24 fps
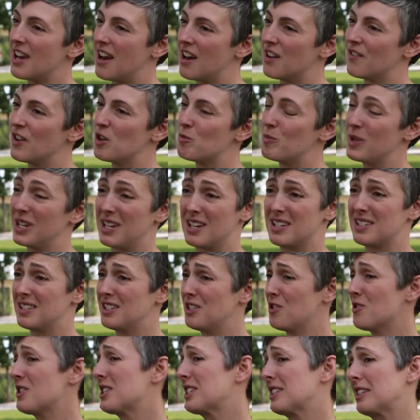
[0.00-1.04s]
out of it because
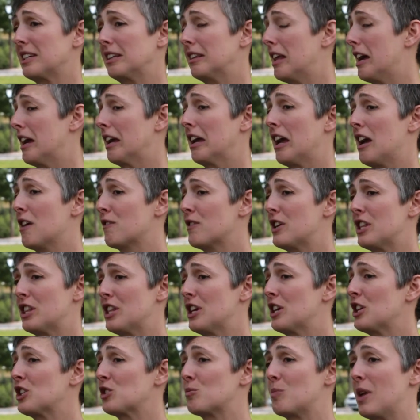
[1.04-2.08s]
seriously, like,
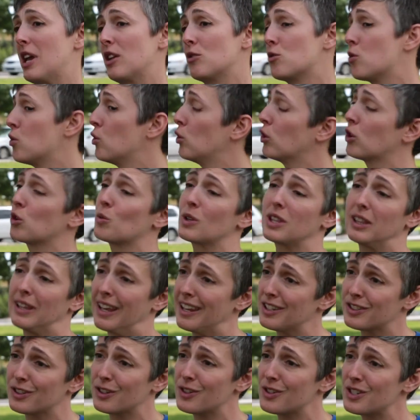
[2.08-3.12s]
everything is made cooler with
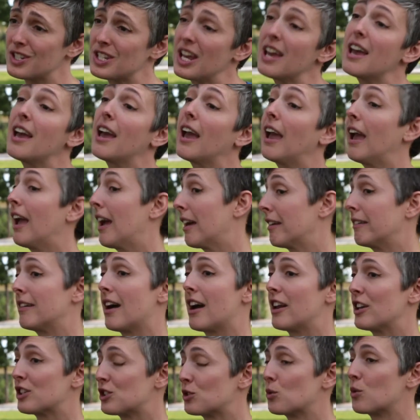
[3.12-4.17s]
lasers and
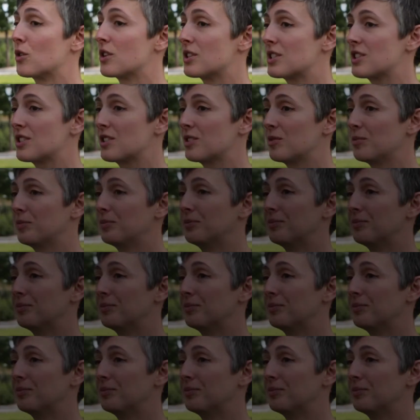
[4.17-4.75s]
dinosaurs.